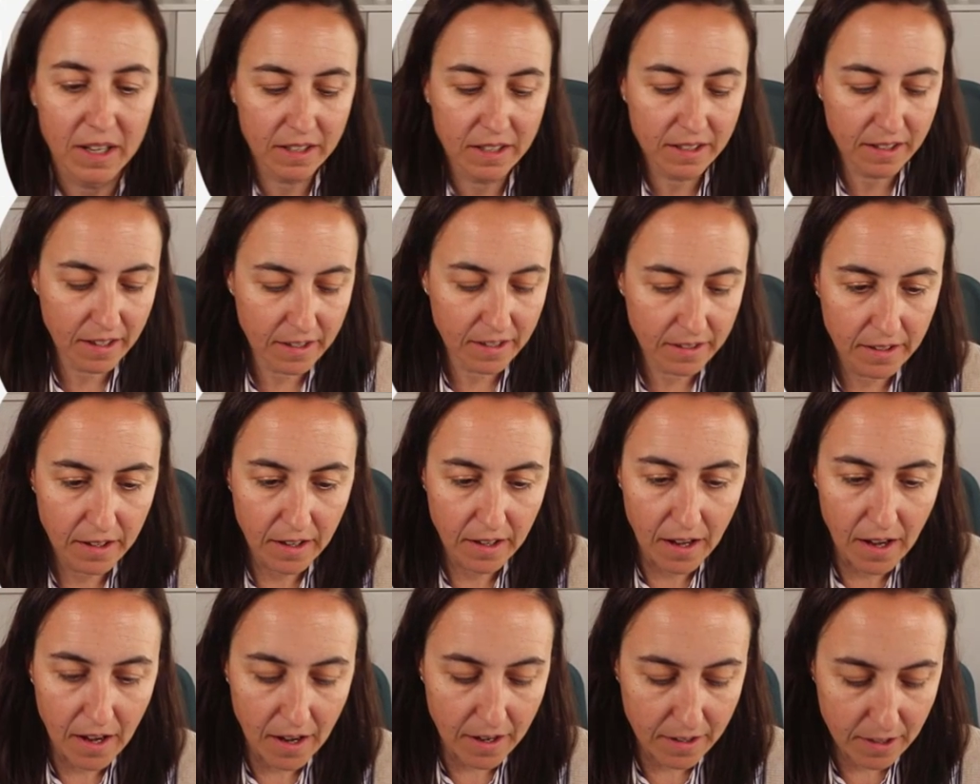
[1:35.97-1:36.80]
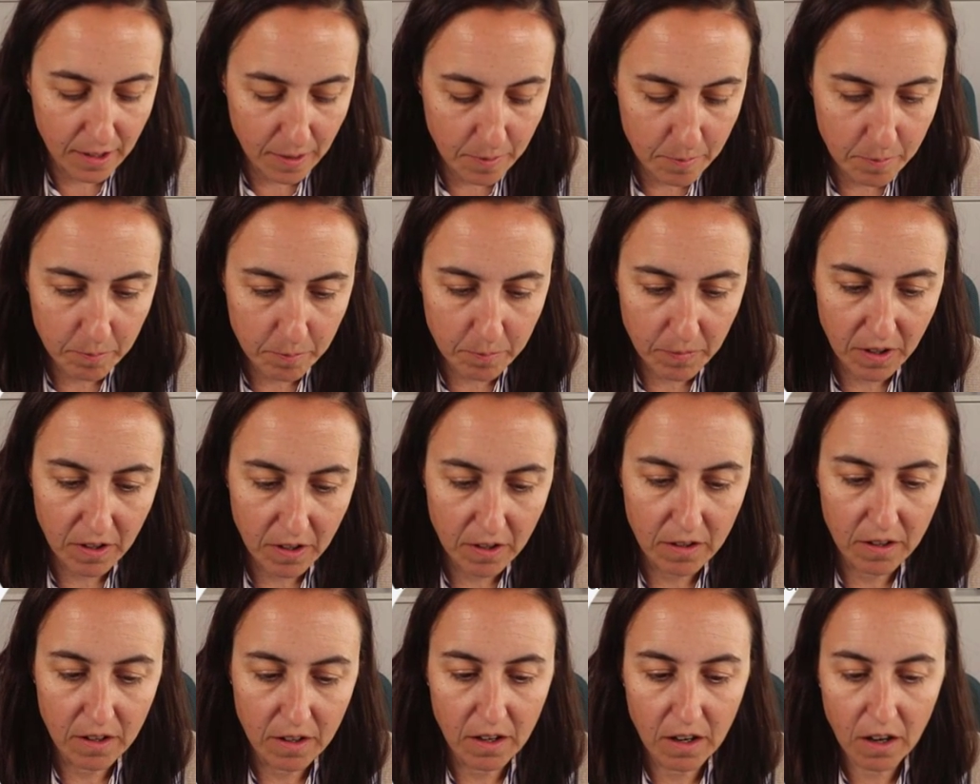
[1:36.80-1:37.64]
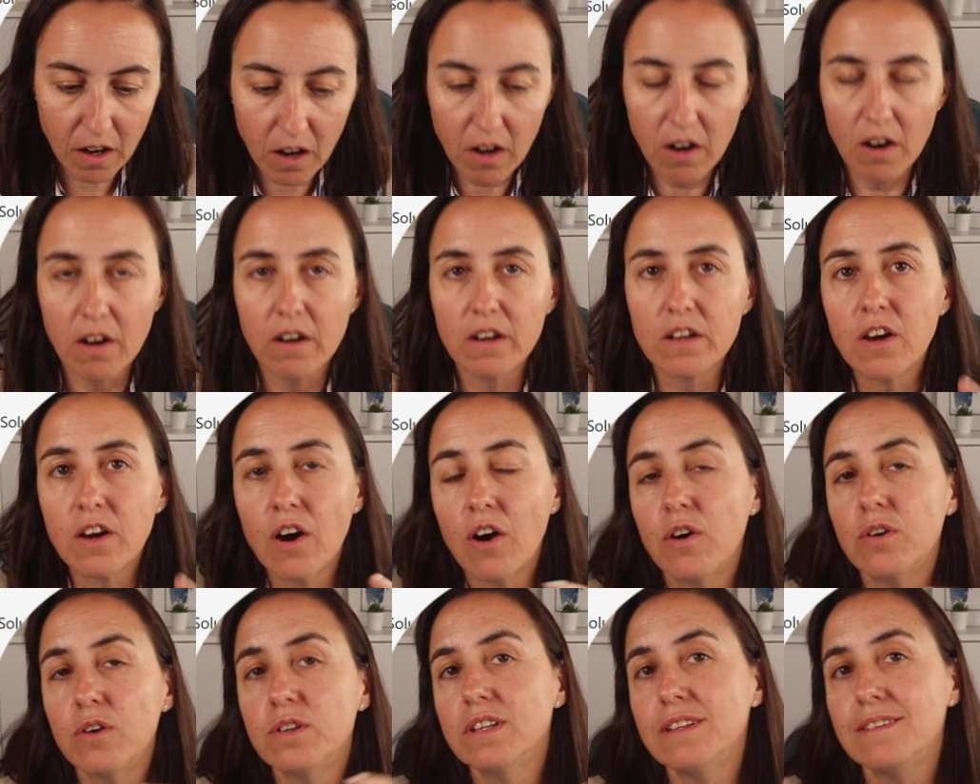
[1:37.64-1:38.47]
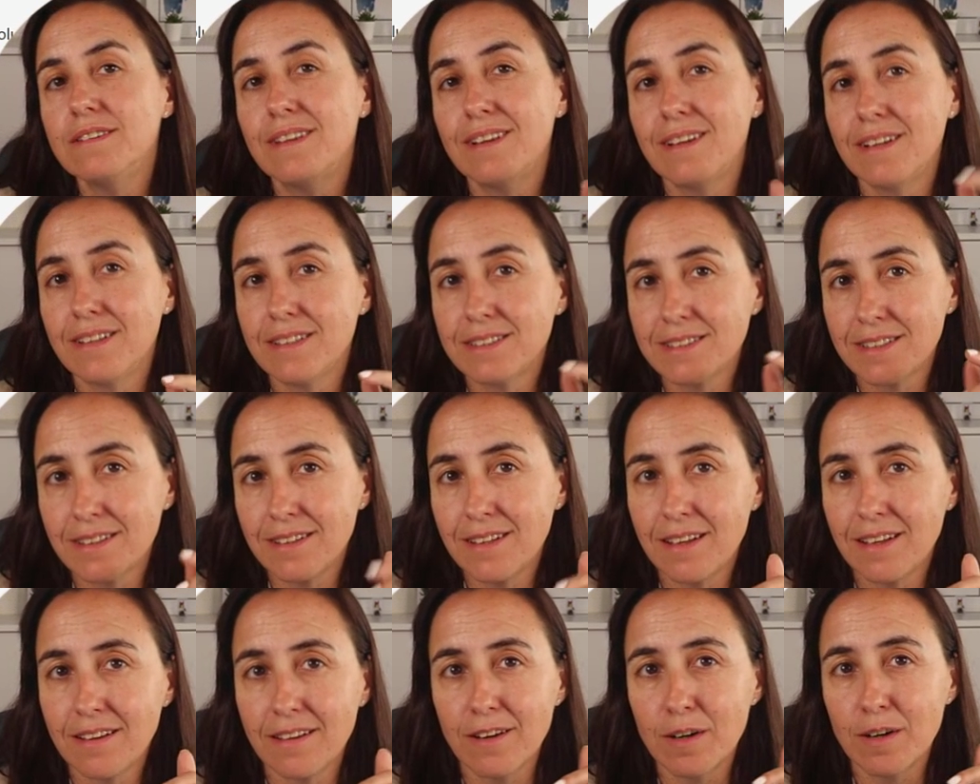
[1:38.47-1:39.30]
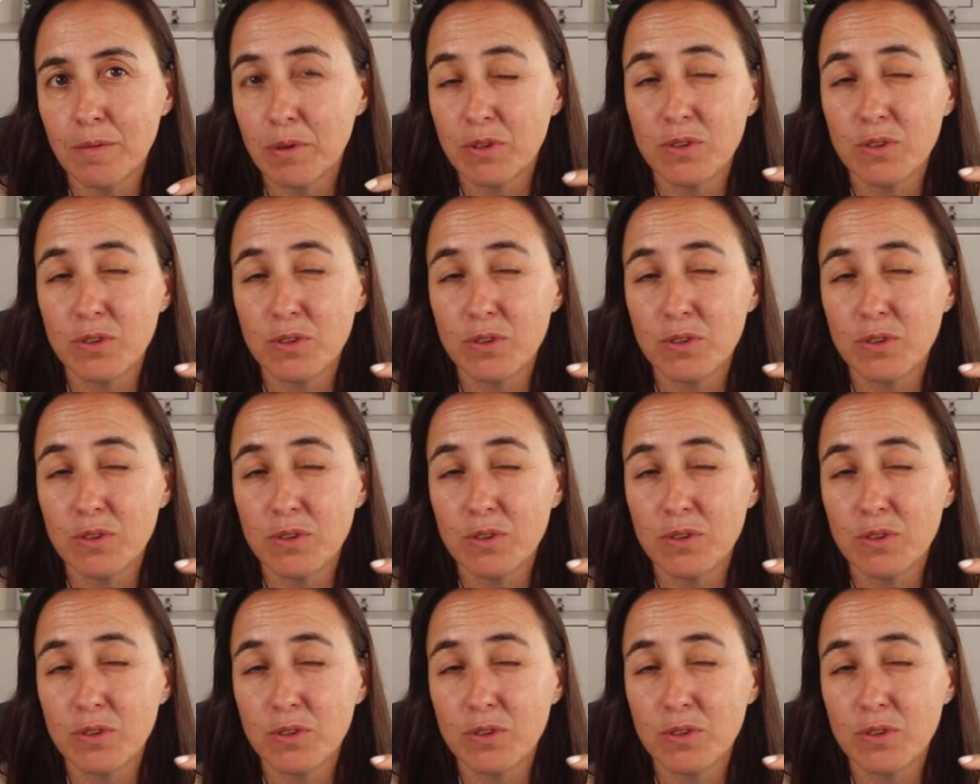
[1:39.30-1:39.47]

And again, I am hard coding the list in here,